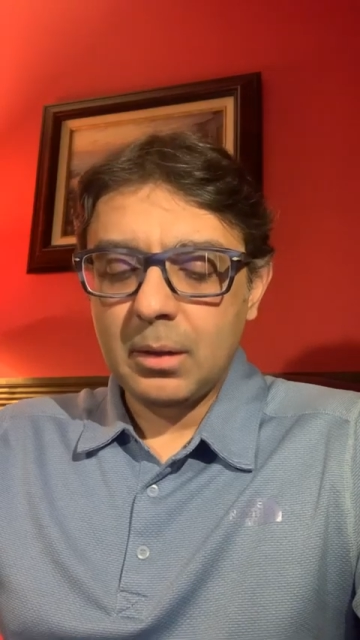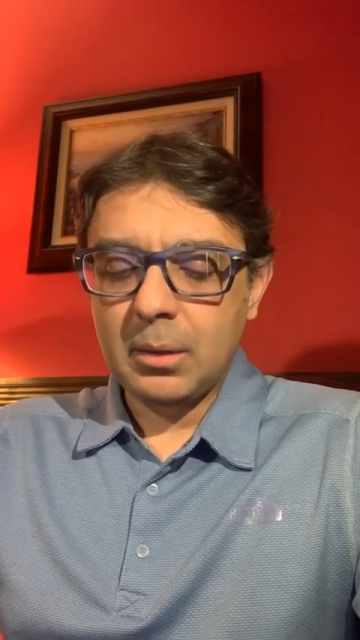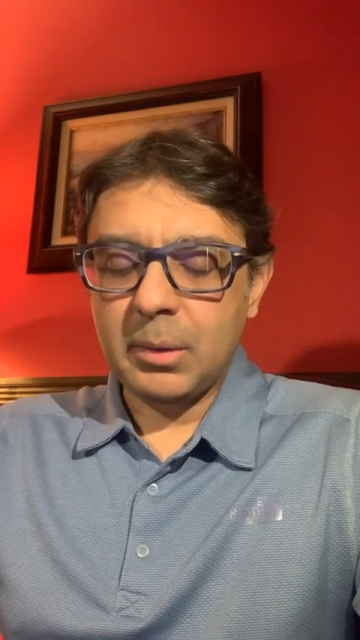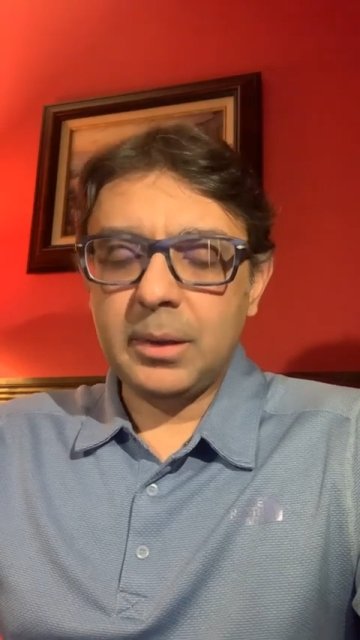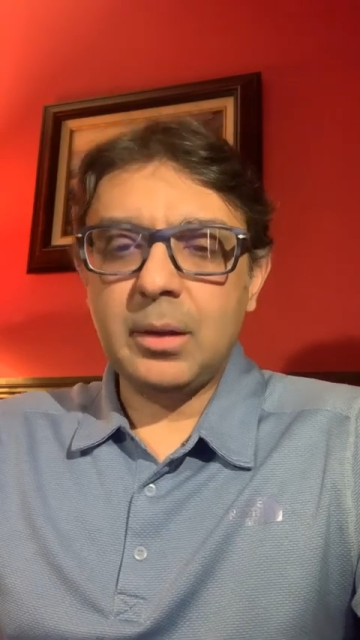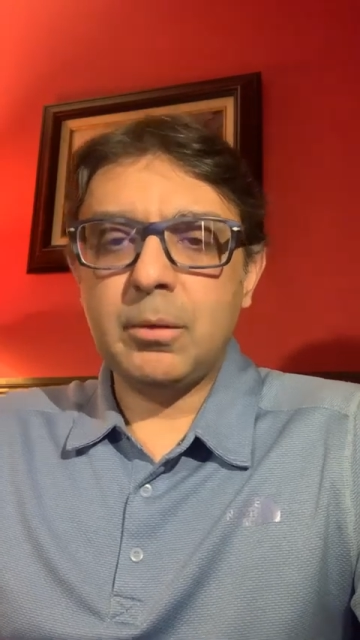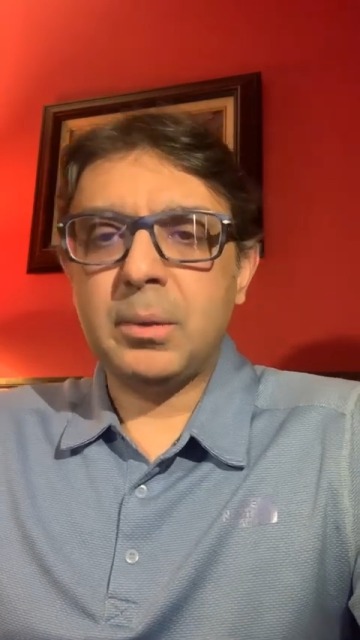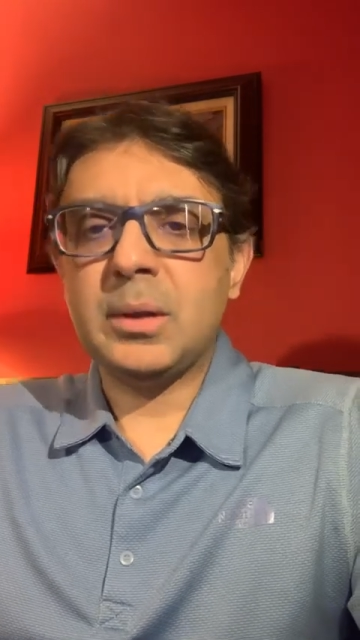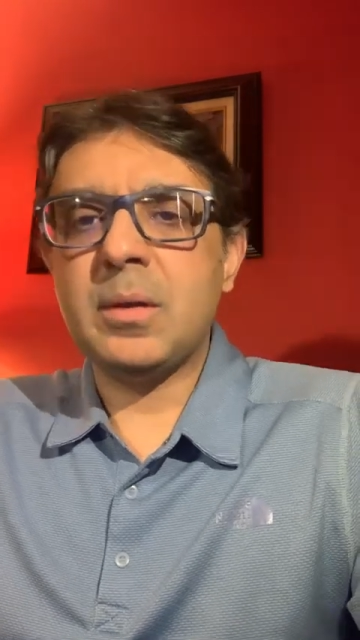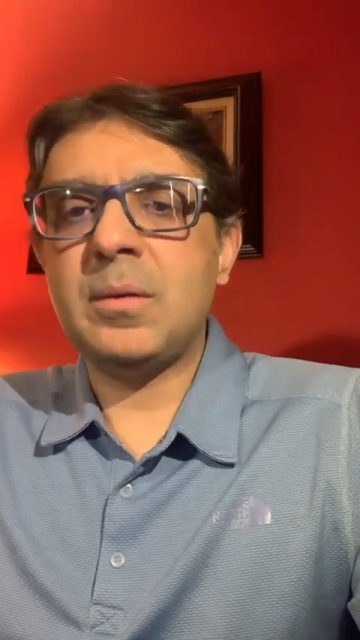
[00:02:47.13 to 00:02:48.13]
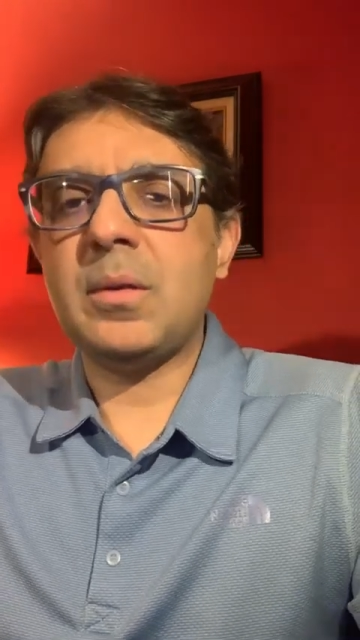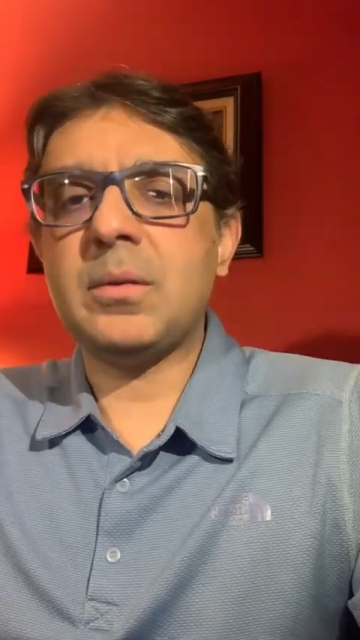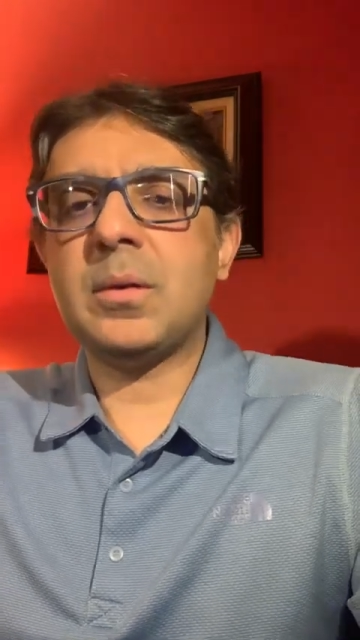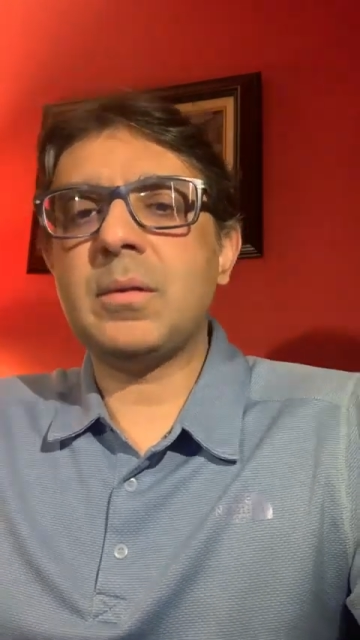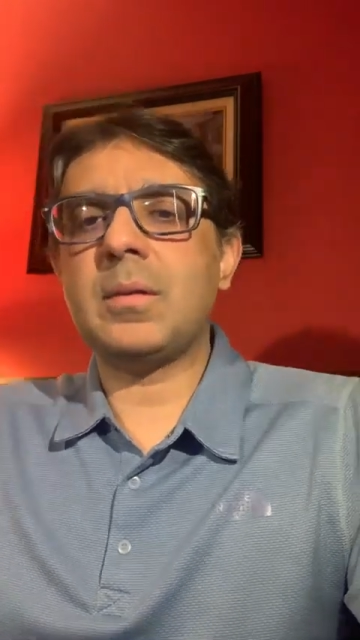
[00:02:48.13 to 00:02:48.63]
My dear brothers and
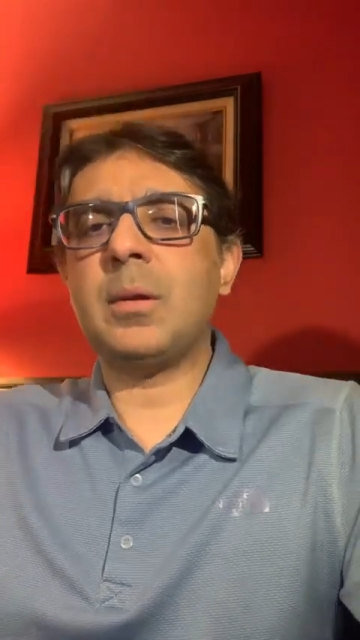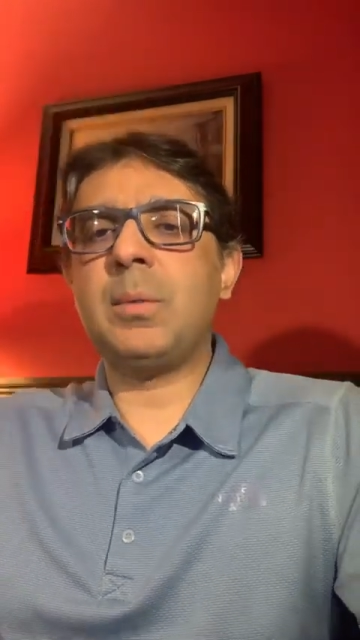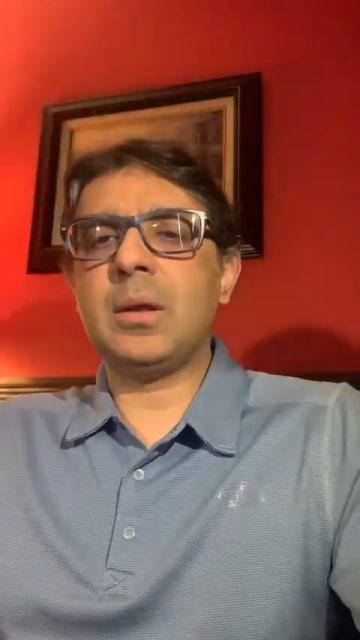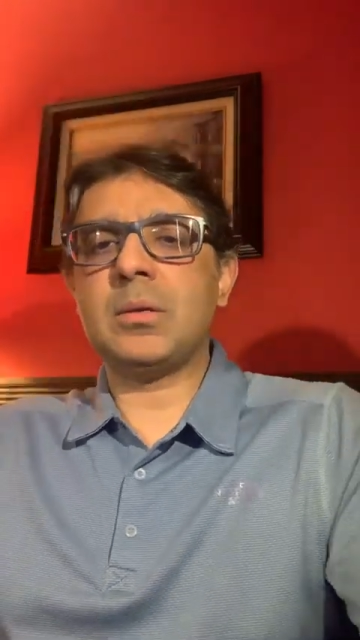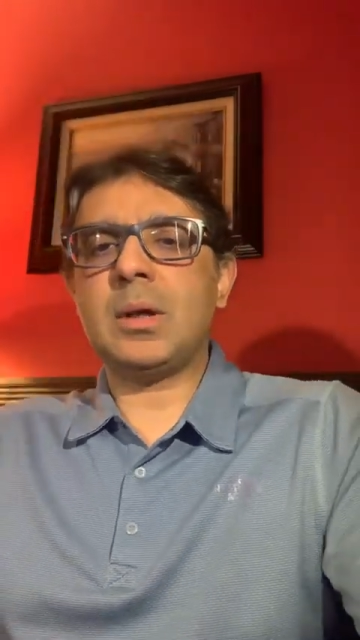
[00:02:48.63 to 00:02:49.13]
sisters, a big